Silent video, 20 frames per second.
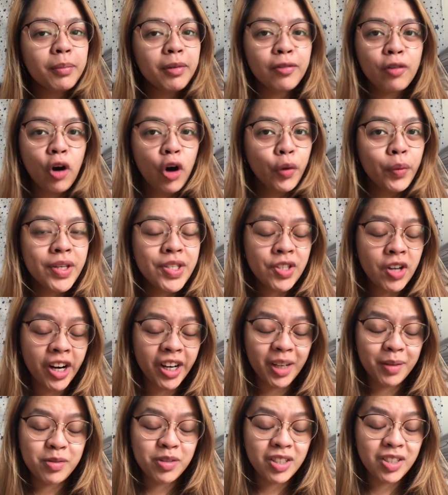Before we
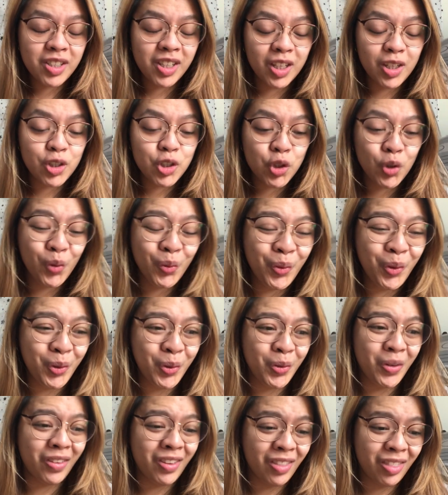start, I'm just gonna show
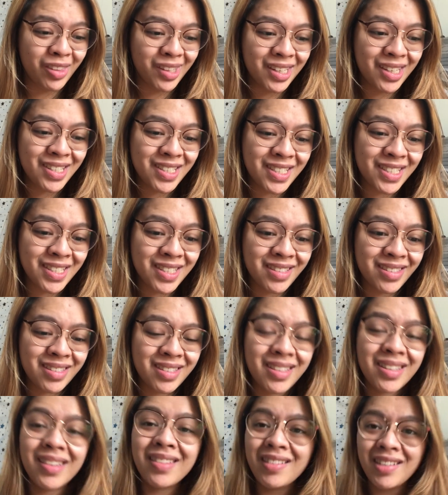you the things
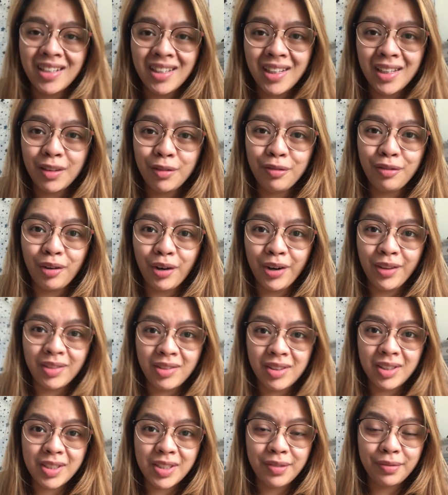needed for
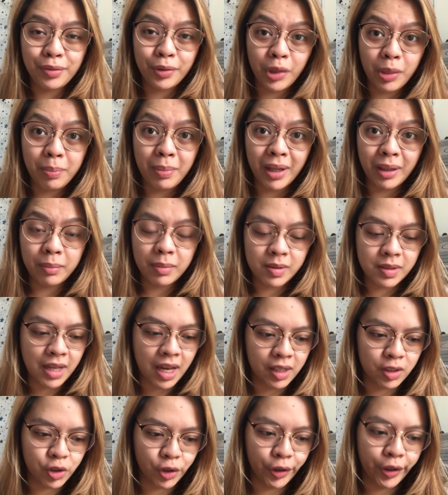this foot bath
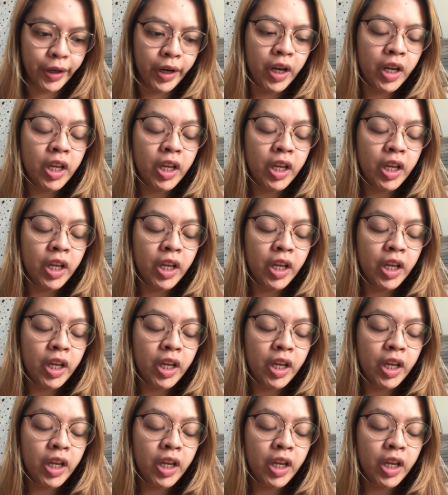massager.